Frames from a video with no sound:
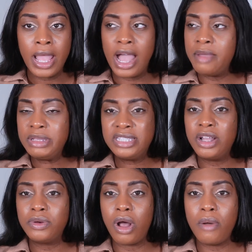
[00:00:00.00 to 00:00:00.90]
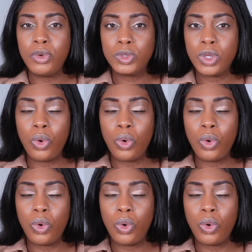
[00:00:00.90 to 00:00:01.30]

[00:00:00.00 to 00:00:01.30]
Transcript: I missed out almost a